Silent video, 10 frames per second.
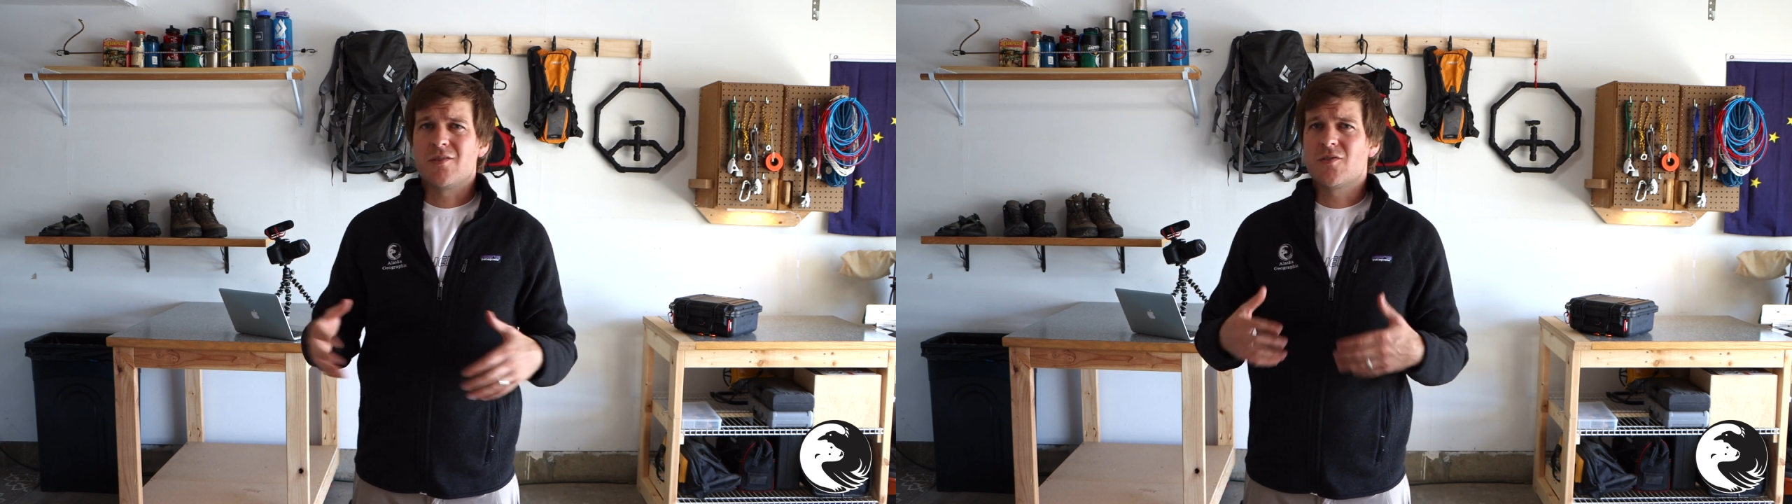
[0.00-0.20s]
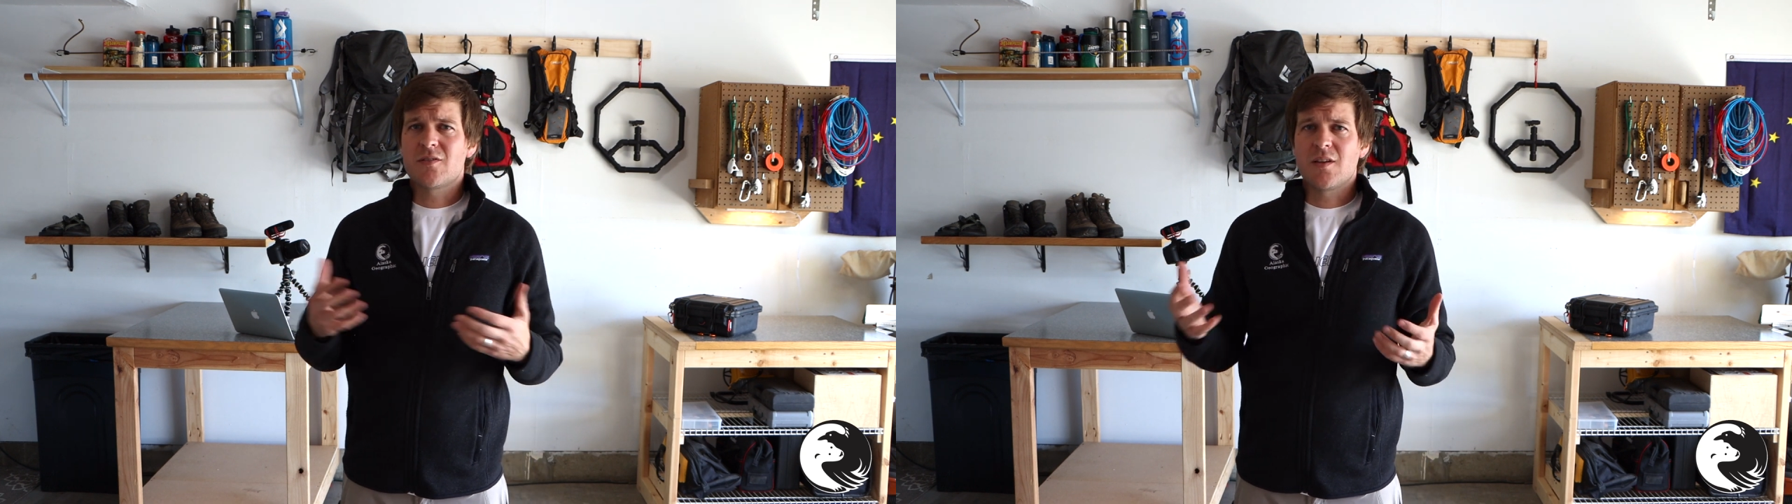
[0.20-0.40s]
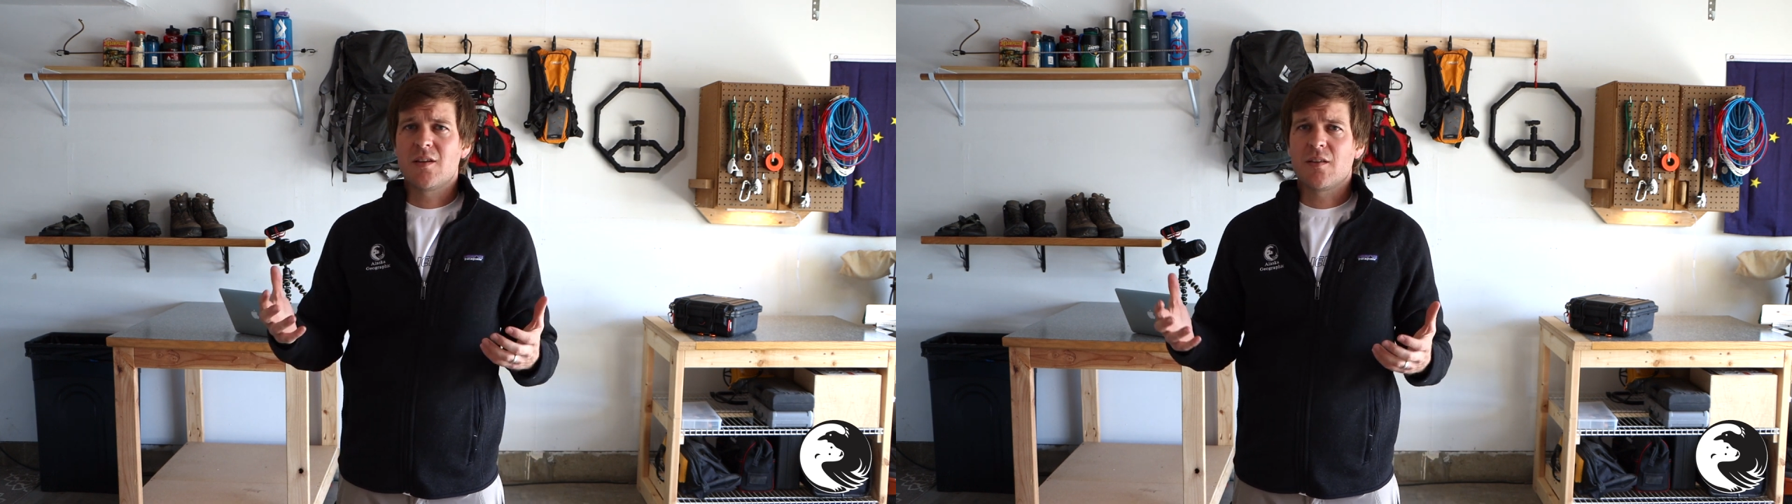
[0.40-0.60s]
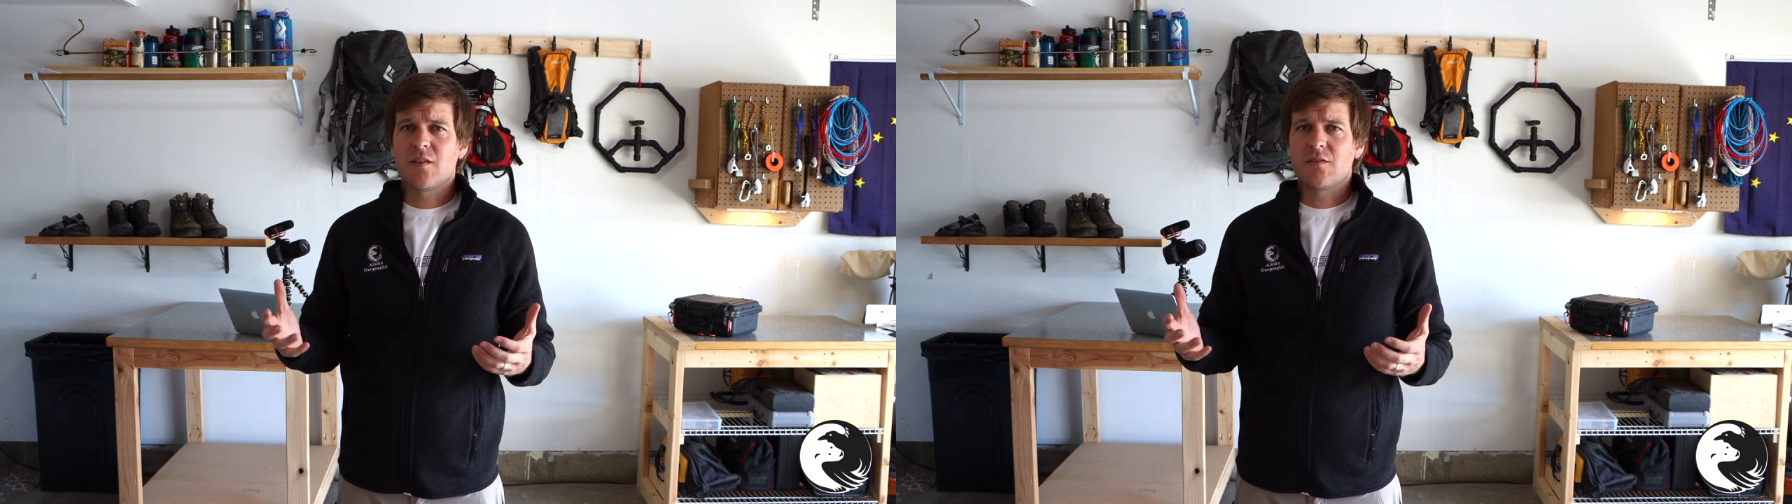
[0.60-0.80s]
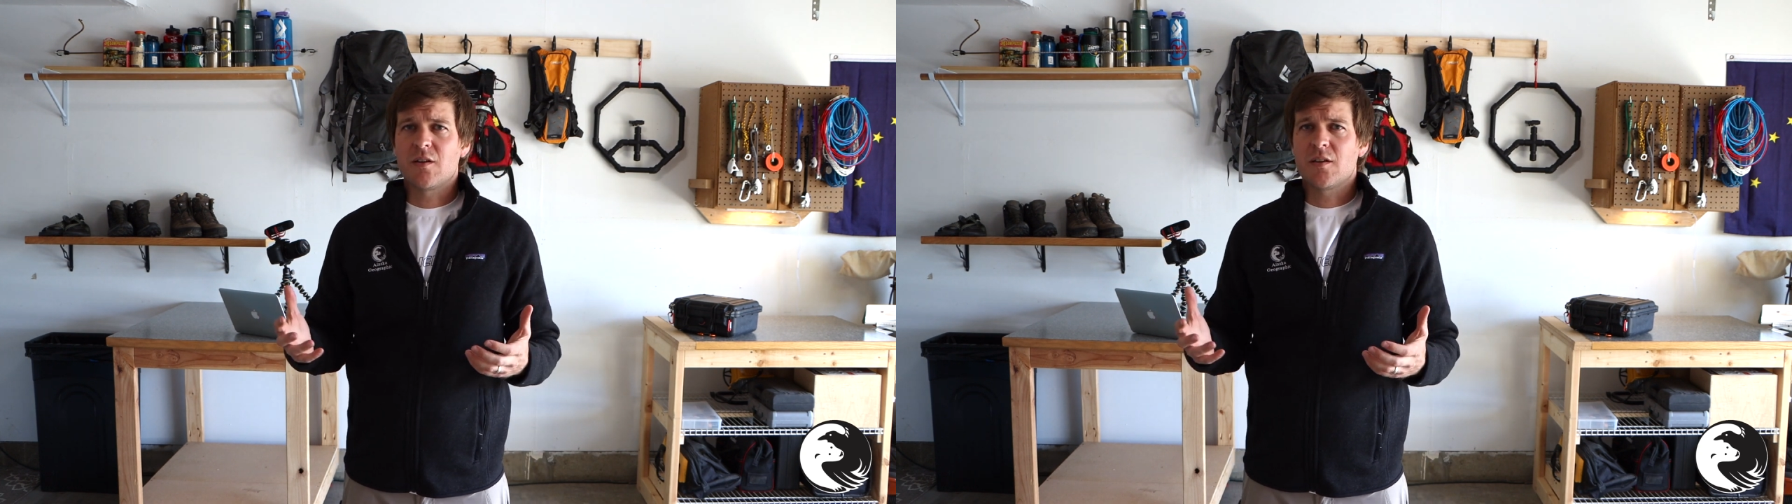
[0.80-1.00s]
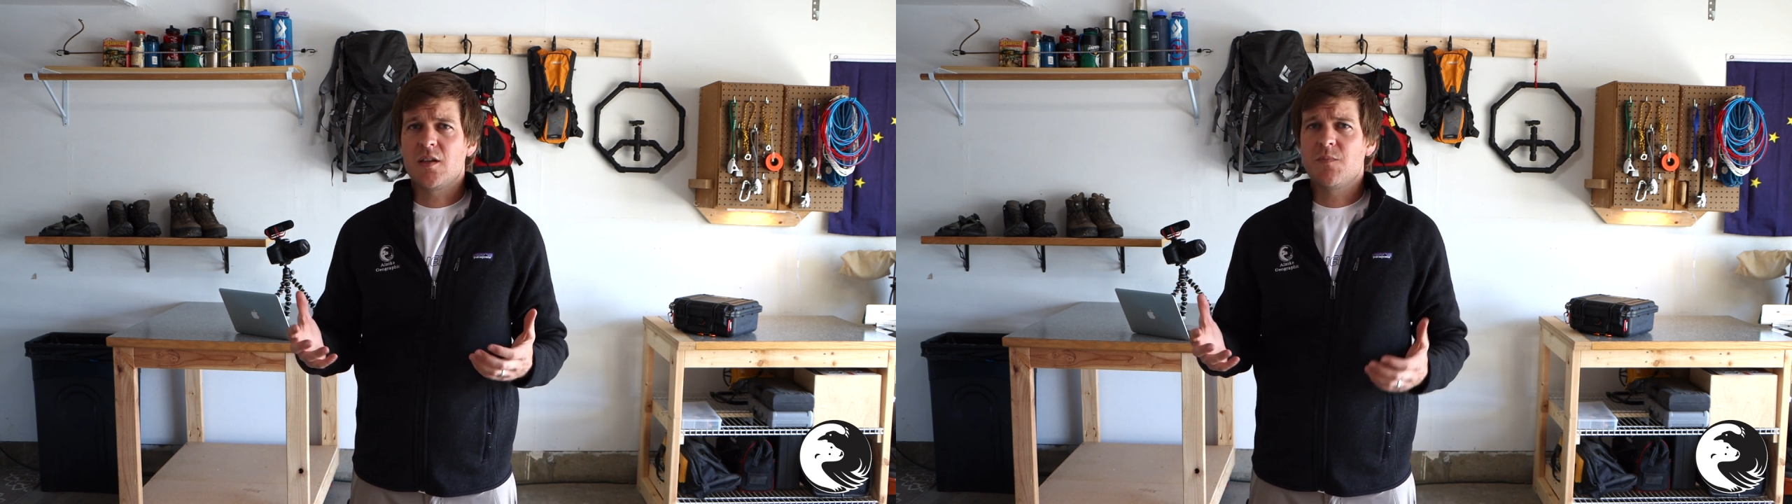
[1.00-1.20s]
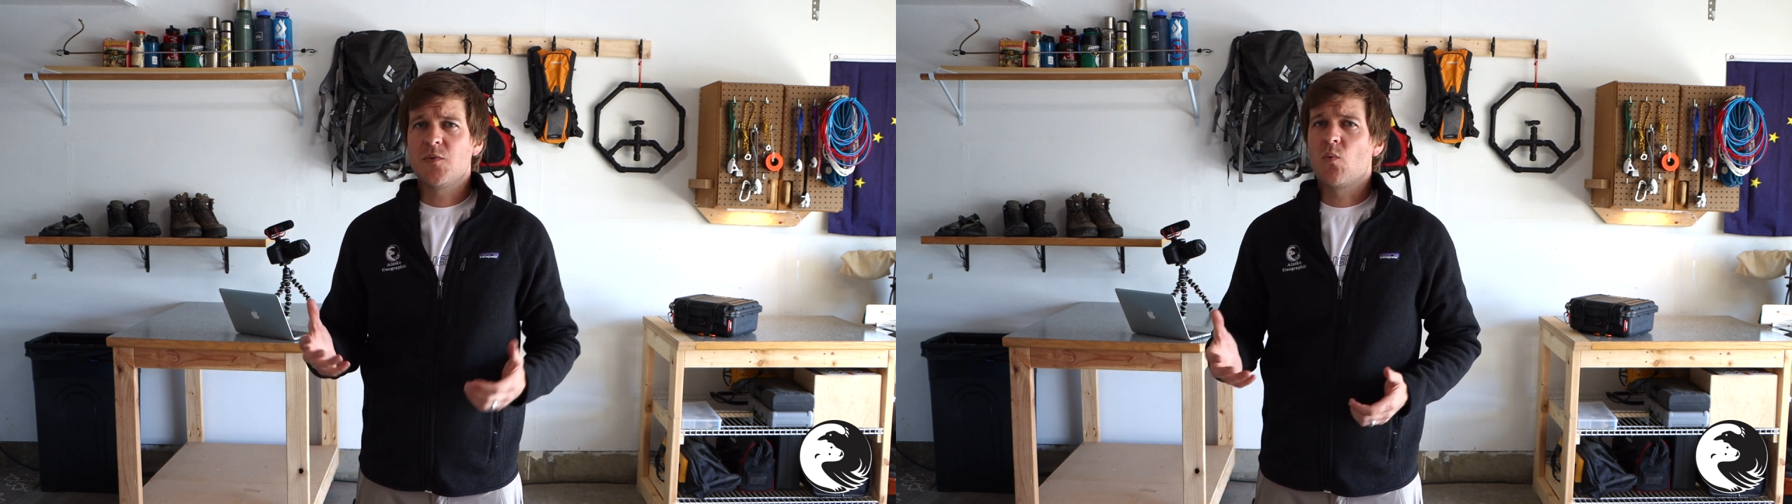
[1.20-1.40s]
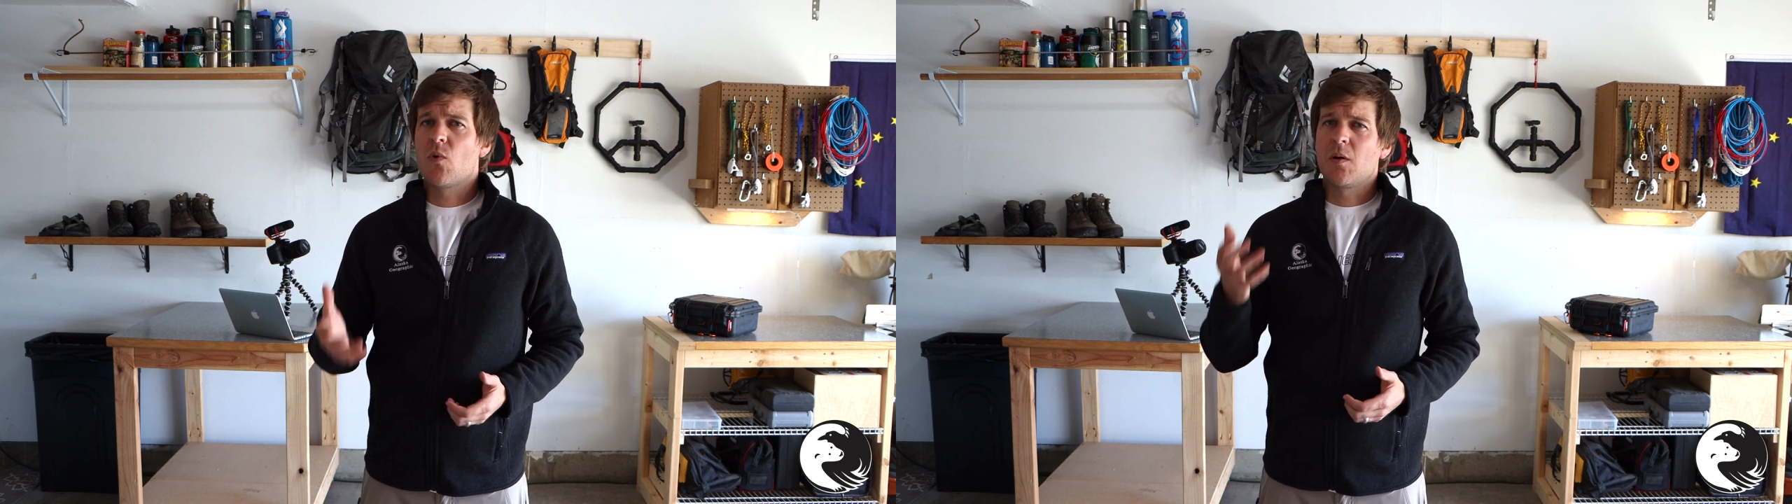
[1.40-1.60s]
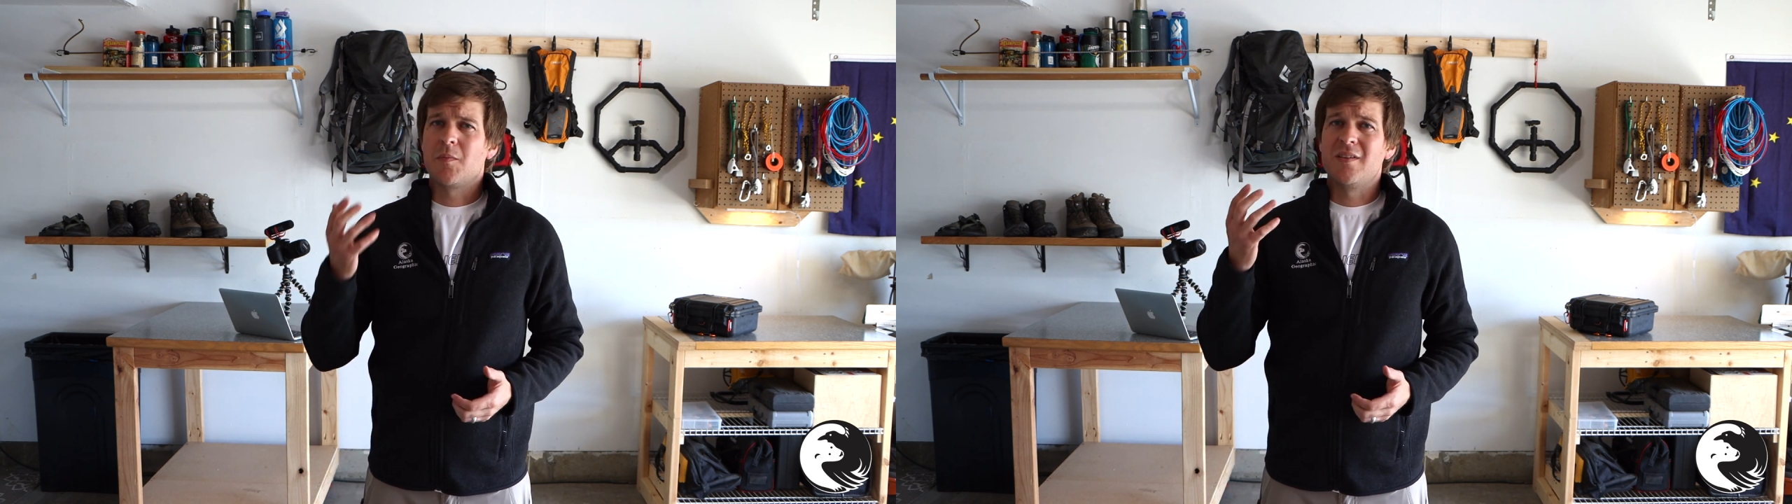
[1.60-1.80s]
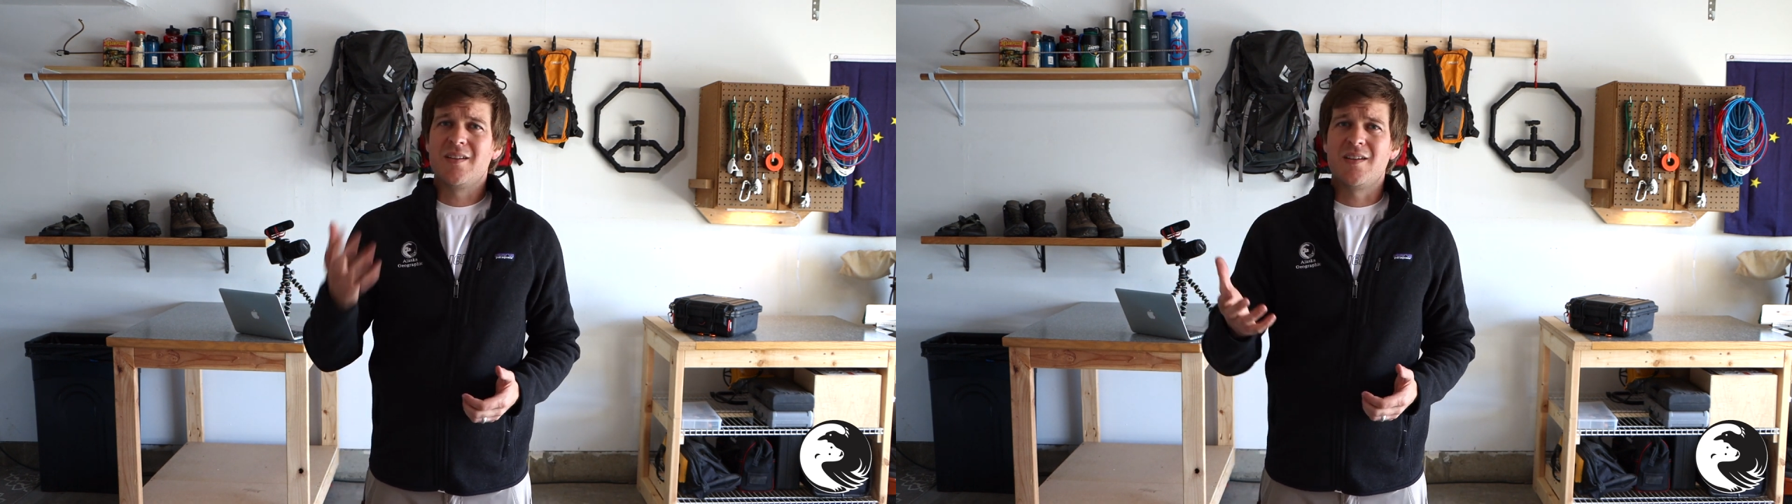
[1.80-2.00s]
just anything that's going to keep you warm and